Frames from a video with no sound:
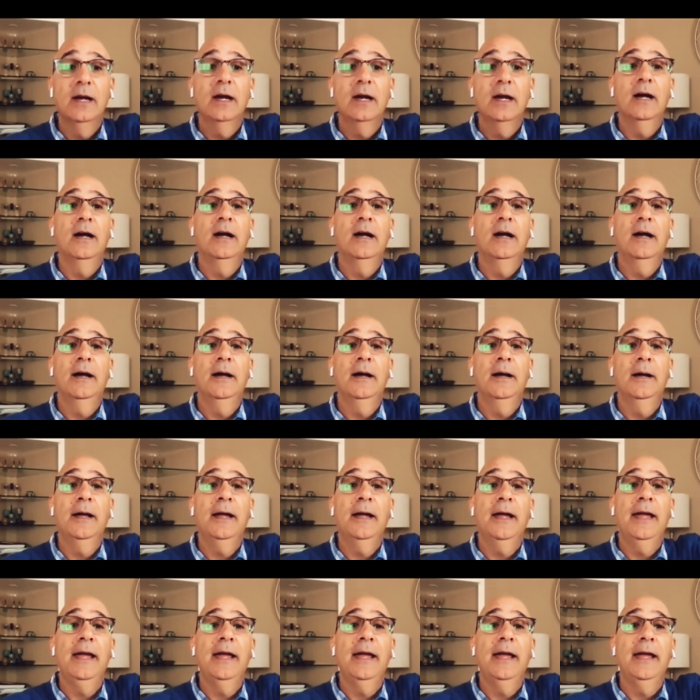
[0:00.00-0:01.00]

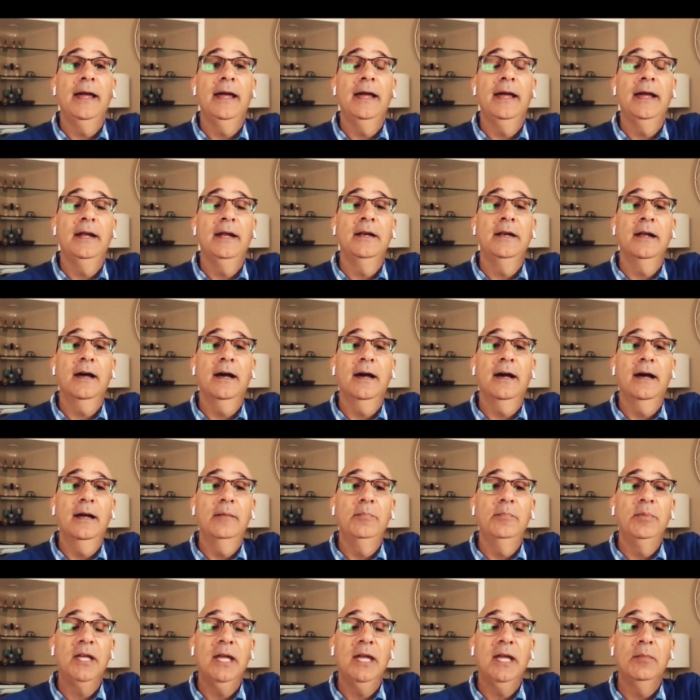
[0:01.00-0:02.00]
And I
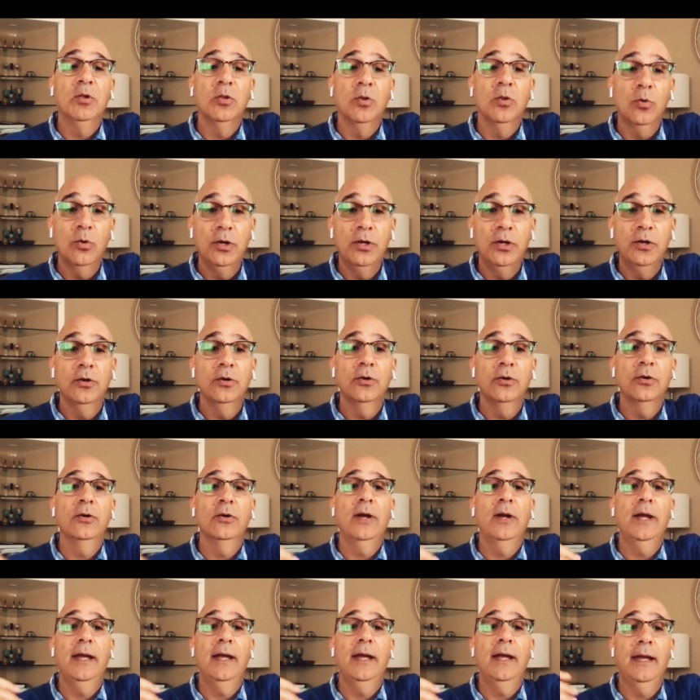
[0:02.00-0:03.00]
became a lawyer
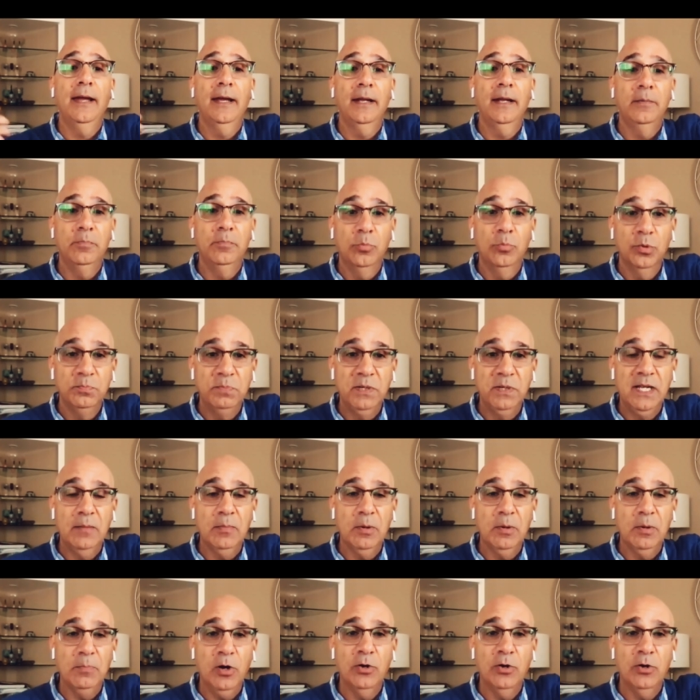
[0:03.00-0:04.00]
and became
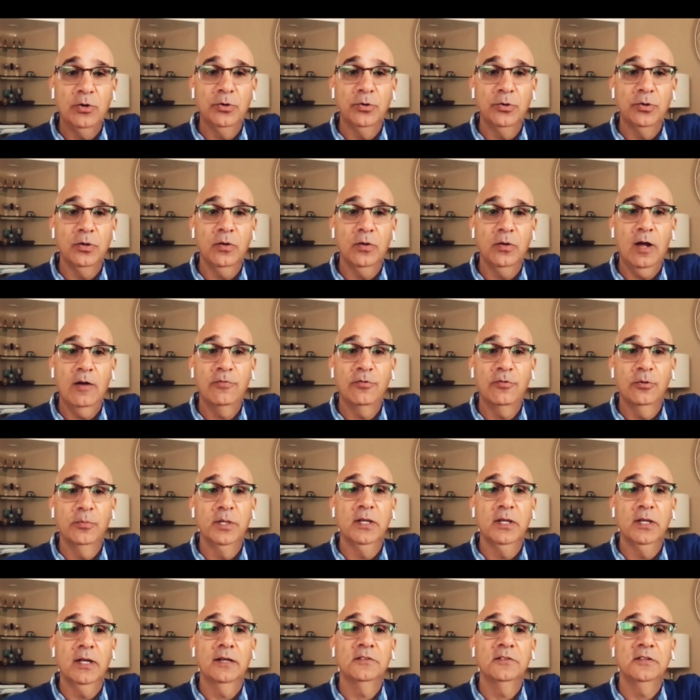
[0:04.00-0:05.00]
a partner at a law firm
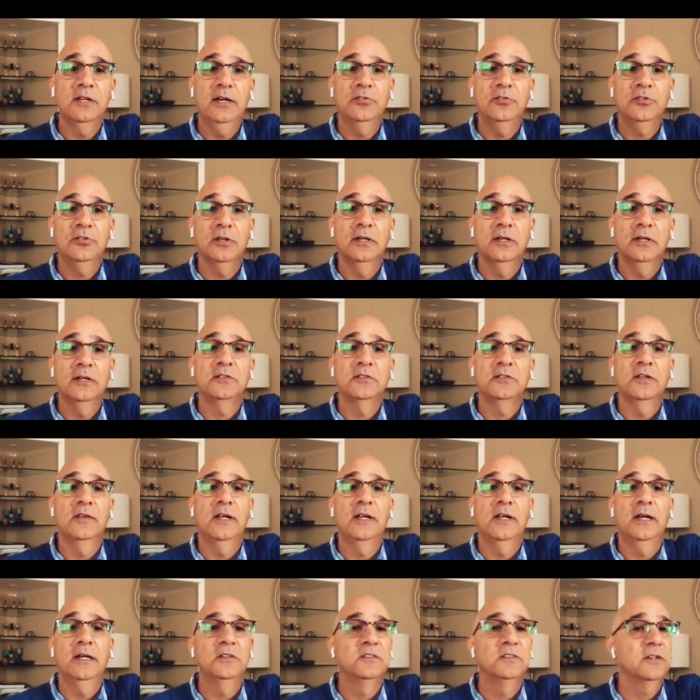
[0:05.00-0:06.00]
in Los Angeles. And
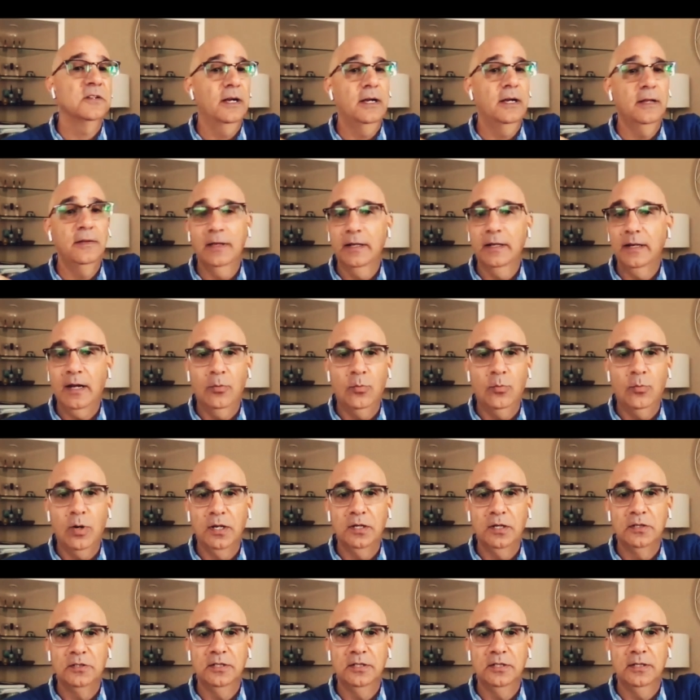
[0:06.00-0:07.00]
then I decided that I
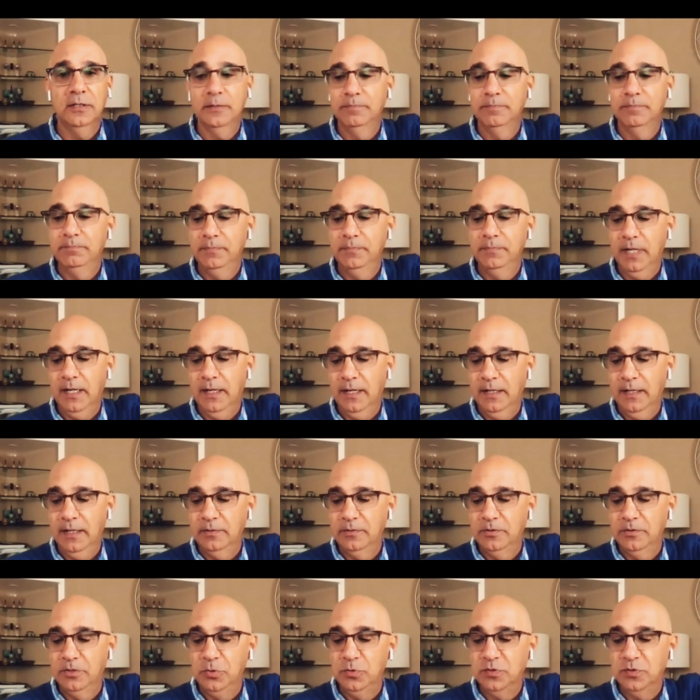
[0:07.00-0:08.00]
wanted to
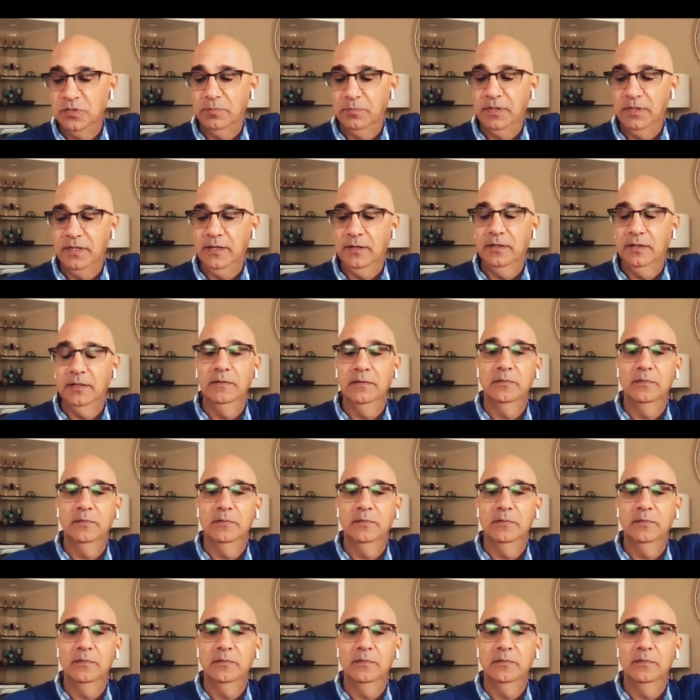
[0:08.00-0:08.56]
do something that